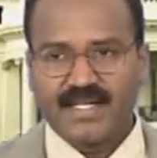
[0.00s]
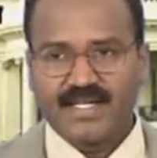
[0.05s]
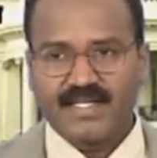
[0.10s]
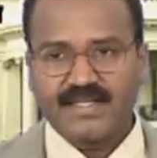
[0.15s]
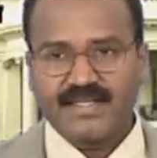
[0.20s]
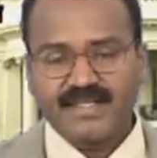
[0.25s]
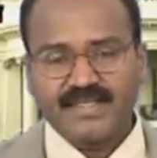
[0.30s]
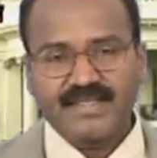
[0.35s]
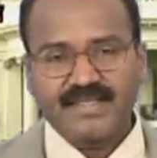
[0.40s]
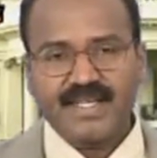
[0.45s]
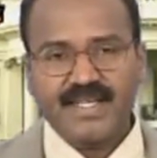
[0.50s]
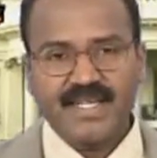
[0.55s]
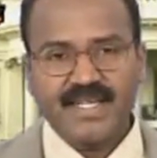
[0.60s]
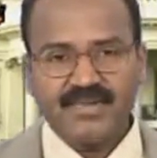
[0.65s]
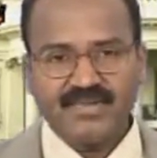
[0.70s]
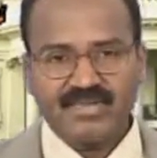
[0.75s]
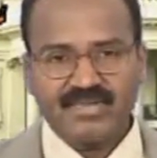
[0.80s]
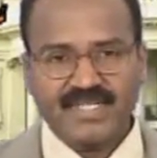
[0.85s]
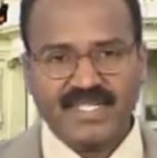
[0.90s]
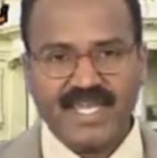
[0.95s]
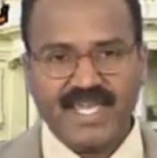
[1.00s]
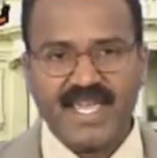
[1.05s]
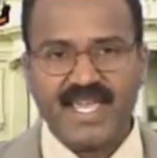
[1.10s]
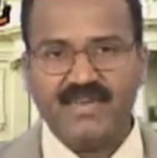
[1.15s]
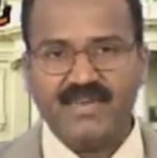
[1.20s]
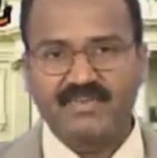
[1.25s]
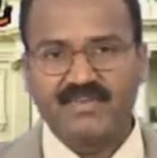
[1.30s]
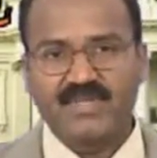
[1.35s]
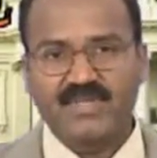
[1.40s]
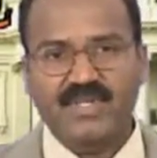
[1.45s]
This is a new
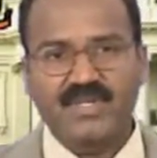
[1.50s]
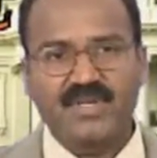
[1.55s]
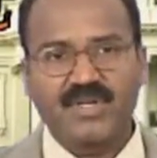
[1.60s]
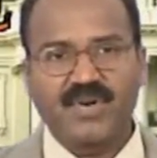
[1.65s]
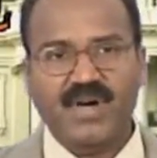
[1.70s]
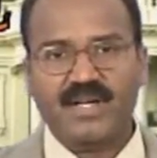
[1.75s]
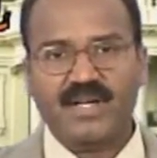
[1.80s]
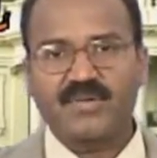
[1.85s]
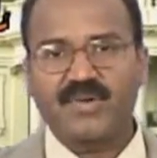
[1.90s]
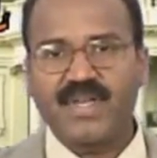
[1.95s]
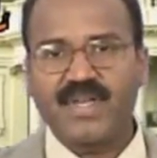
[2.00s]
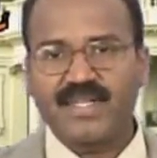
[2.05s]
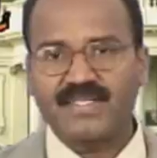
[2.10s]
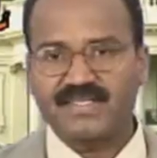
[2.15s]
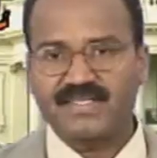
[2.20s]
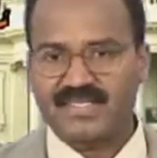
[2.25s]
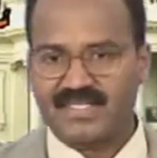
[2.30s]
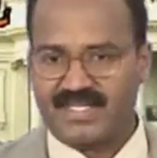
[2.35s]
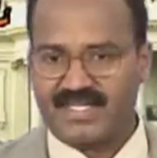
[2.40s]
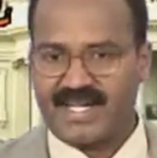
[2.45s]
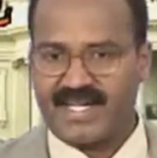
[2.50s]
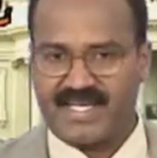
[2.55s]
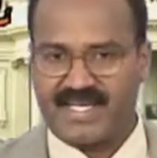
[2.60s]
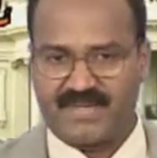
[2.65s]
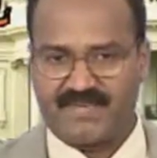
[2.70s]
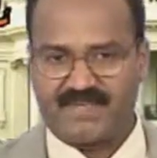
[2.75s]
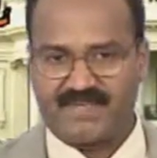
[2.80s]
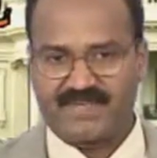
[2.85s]
scheme you are going to study.